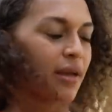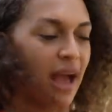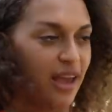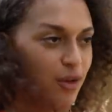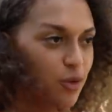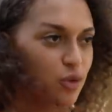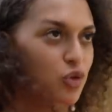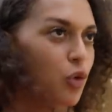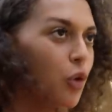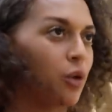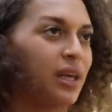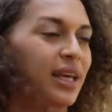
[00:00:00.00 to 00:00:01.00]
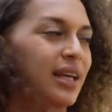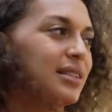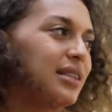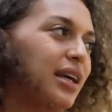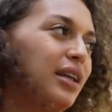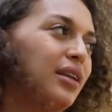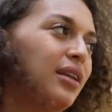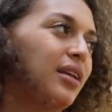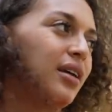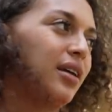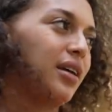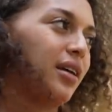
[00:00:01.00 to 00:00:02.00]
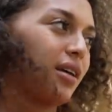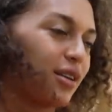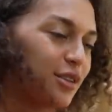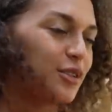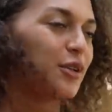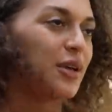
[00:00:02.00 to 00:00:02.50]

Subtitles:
I can control it and so